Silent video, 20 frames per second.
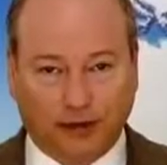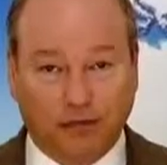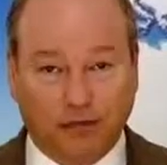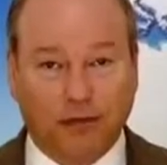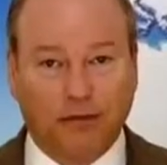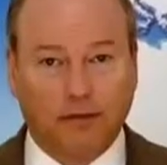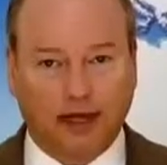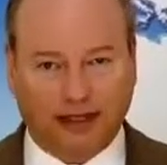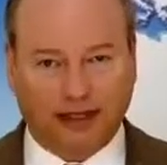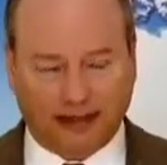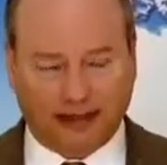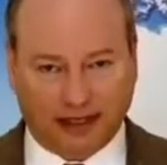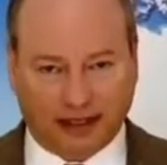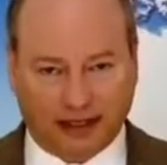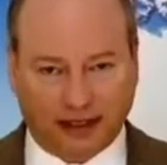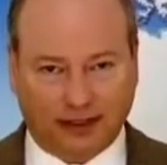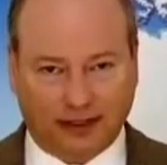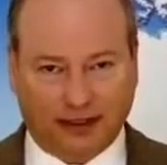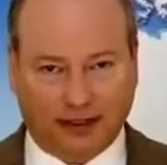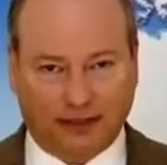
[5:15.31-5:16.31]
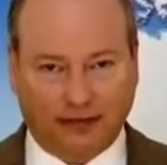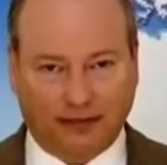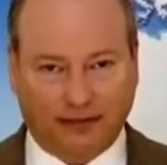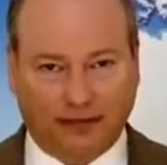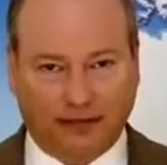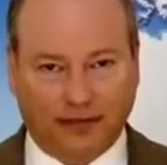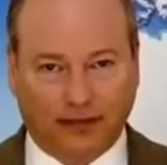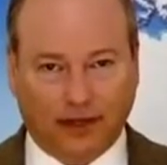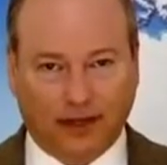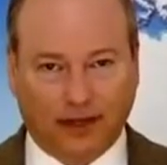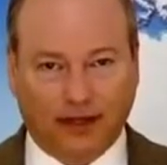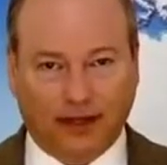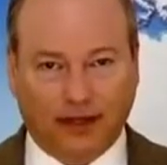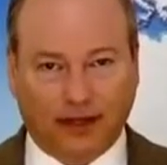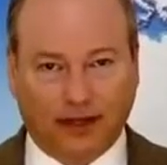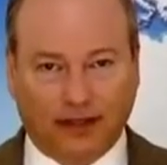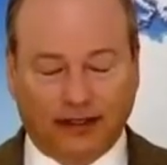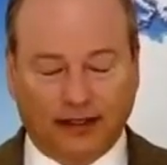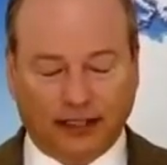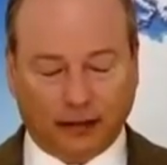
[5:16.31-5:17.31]
from meditation,
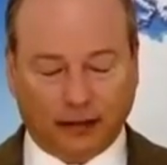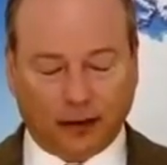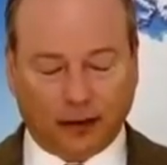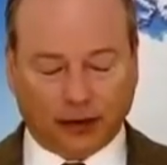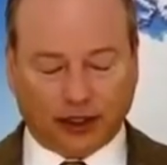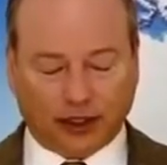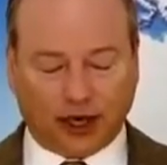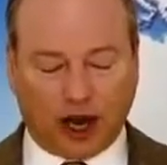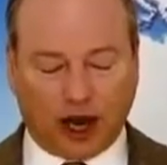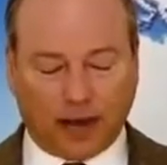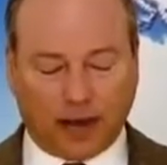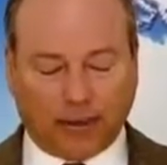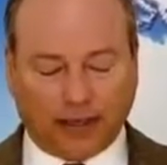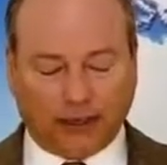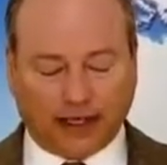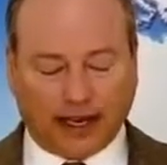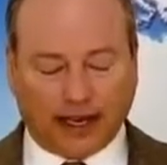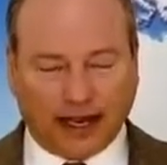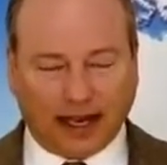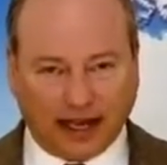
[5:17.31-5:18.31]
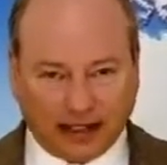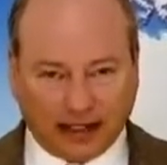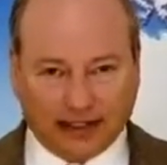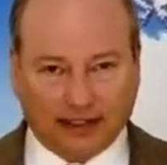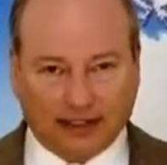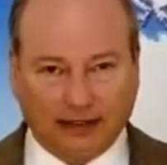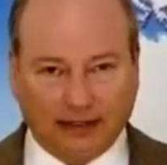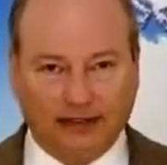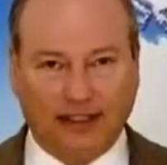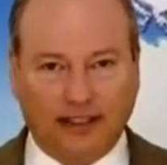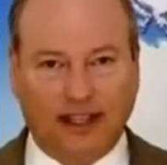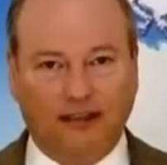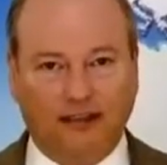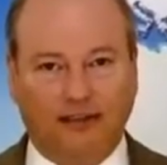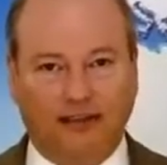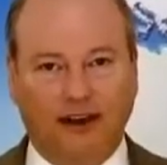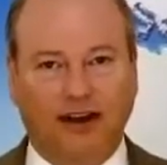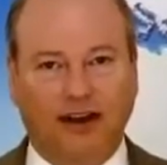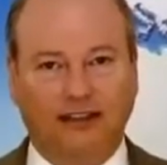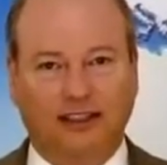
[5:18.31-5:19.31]
is the most comprehensive state
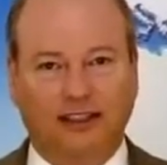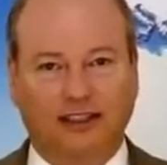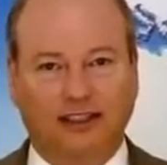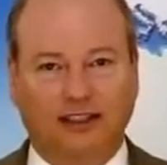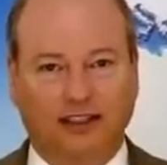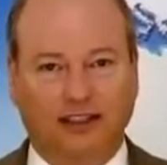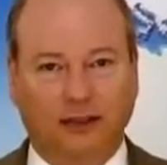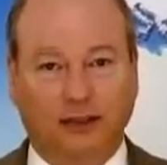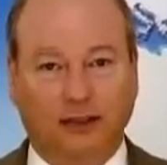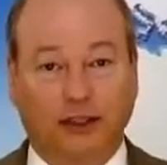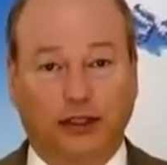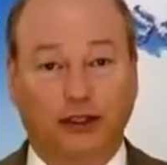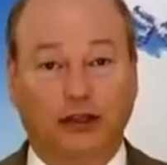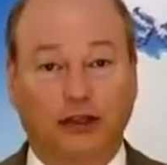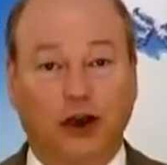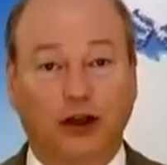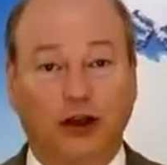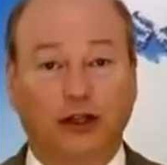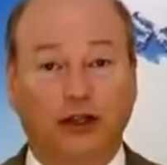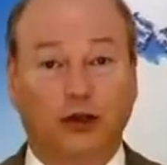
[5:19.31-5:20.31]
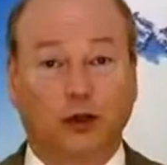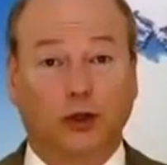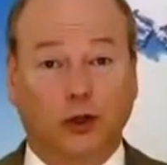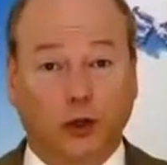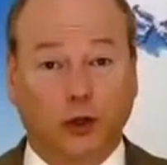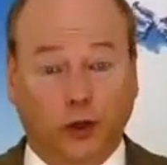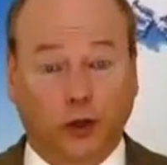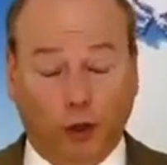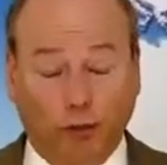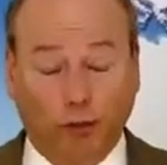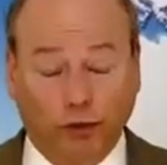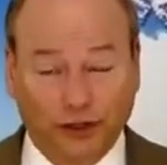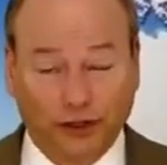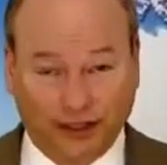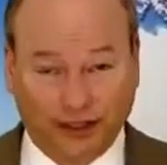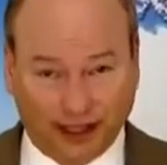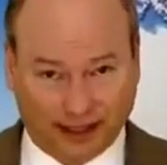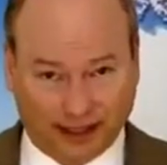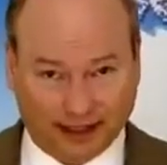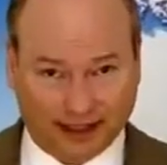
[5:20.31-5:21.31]
of consciousness. We could call it
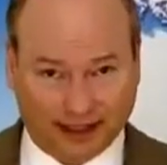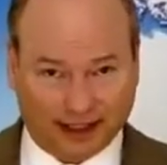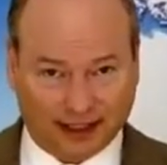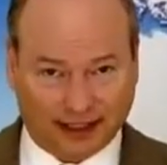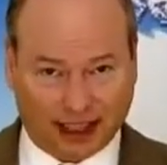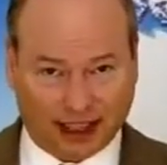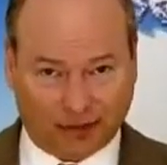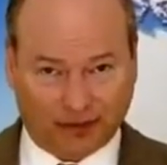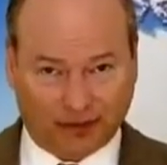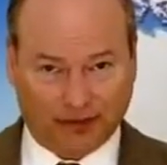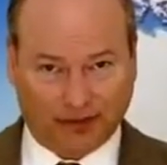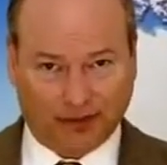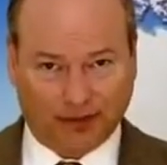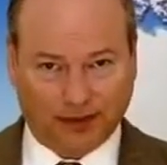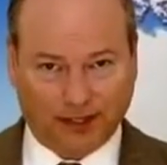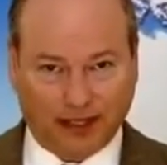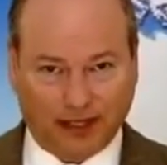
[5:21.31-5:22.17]
global citizenship.